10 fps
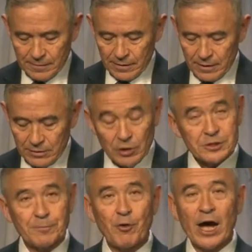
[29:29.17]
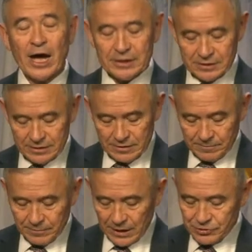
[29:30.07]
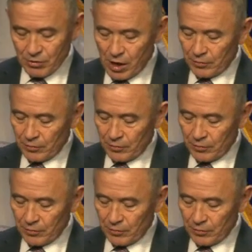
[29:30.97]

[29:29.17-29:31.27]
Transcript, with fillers: No surprise, a strong,